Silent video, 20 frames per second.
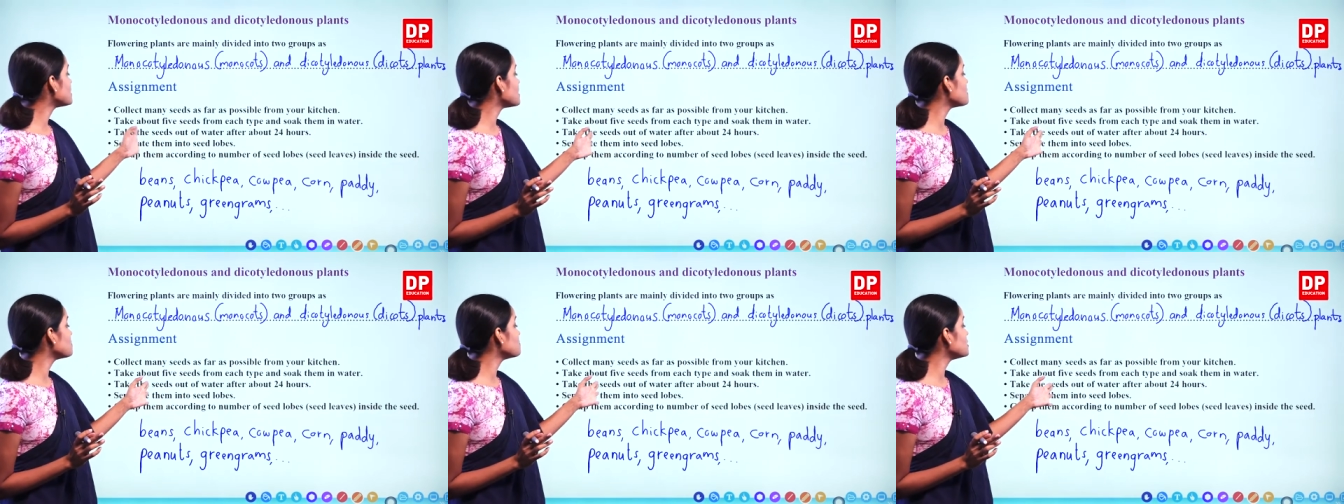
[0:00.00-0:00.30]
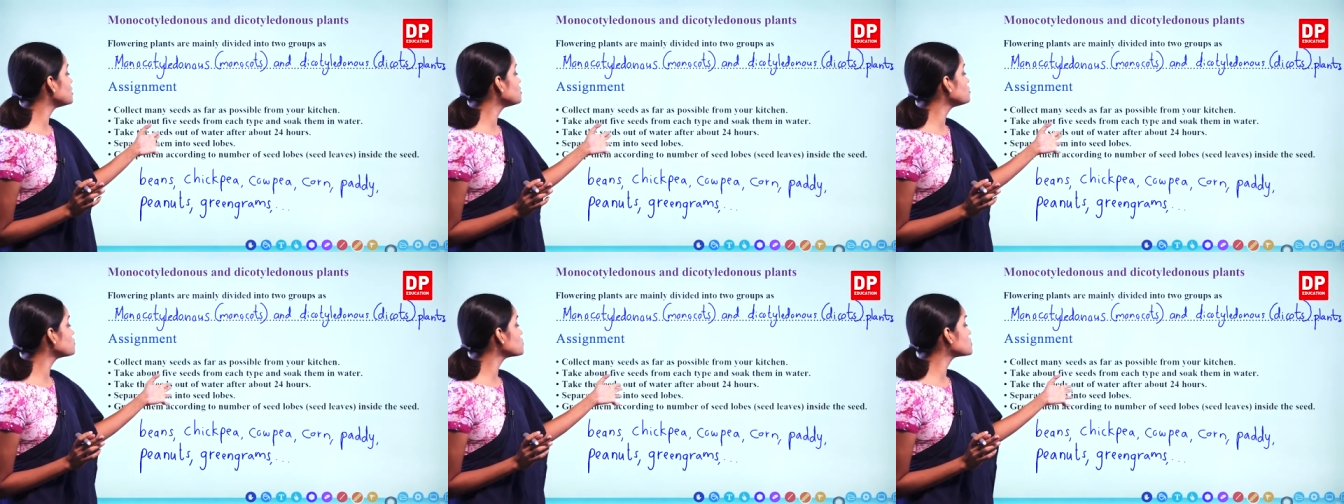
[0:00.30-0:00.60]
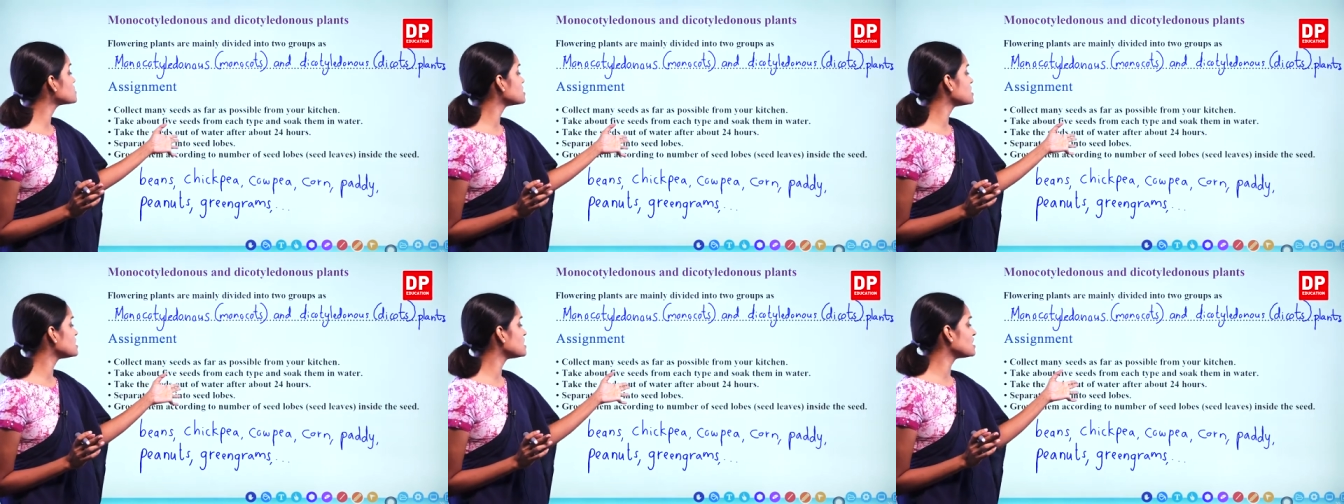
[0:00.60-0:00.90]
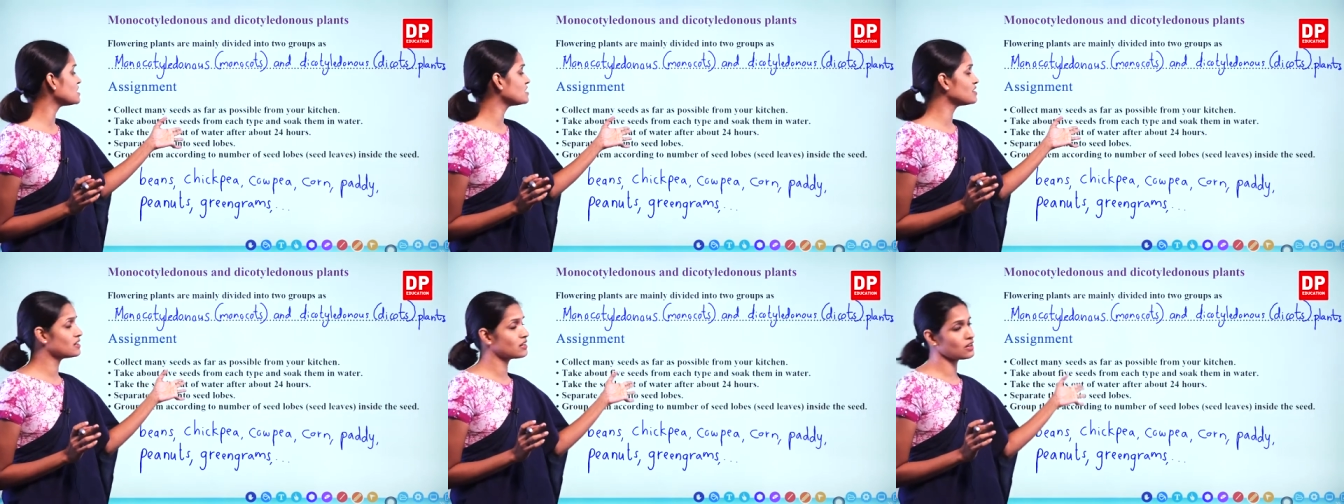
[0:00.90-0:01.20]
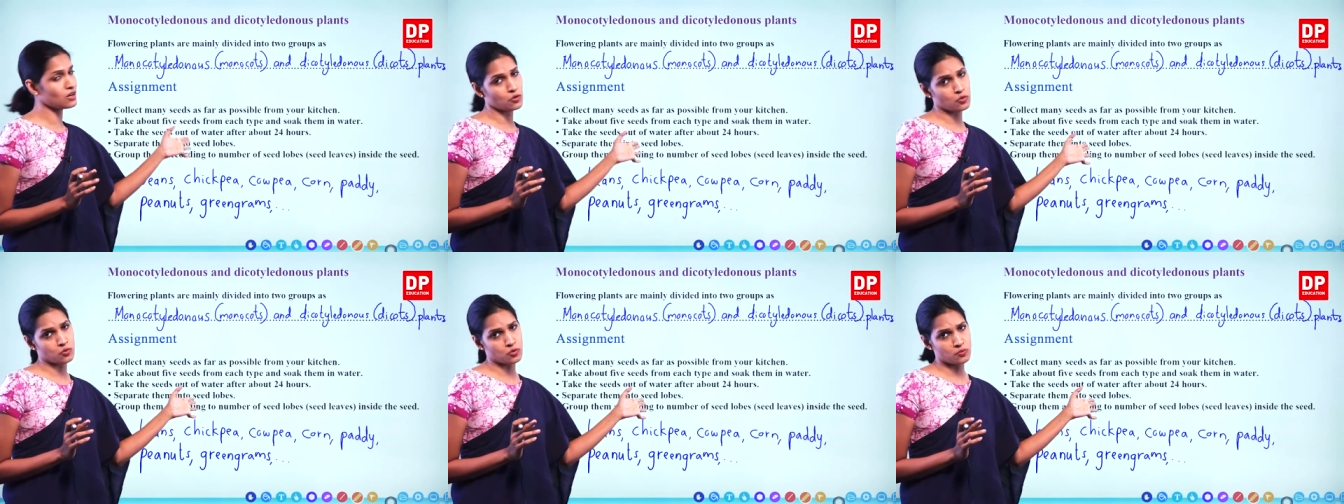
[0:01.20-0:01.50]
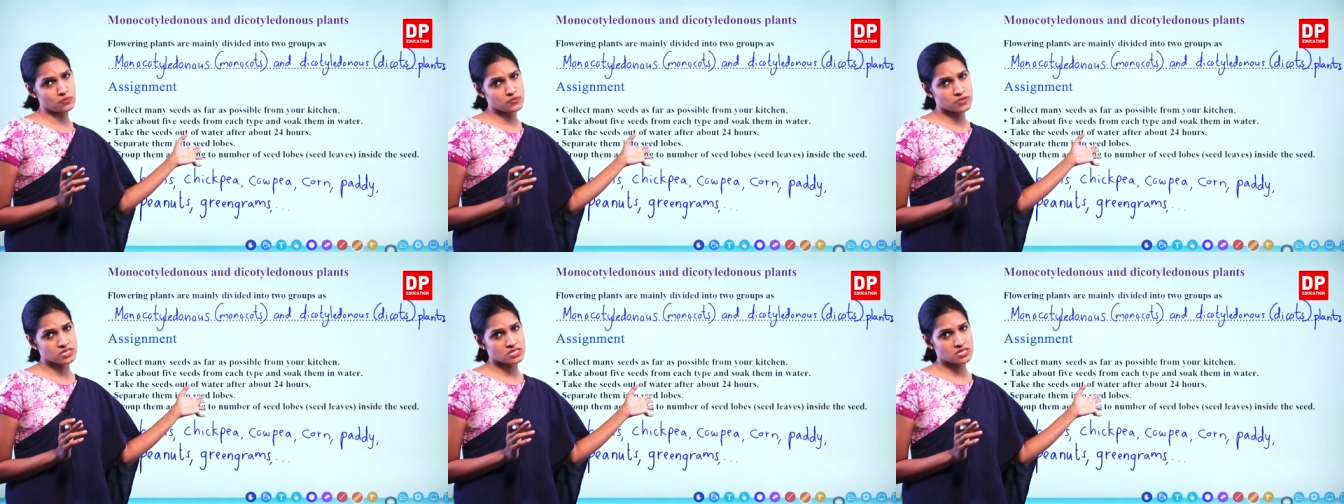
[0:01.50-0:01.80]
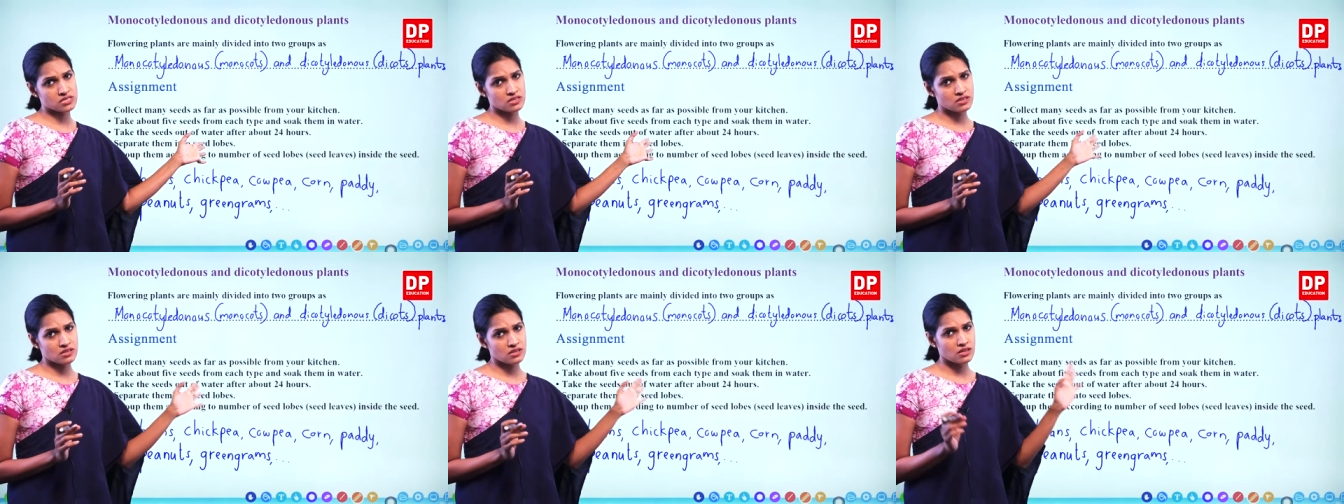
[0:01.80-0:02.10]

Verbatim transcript: them into seed globes.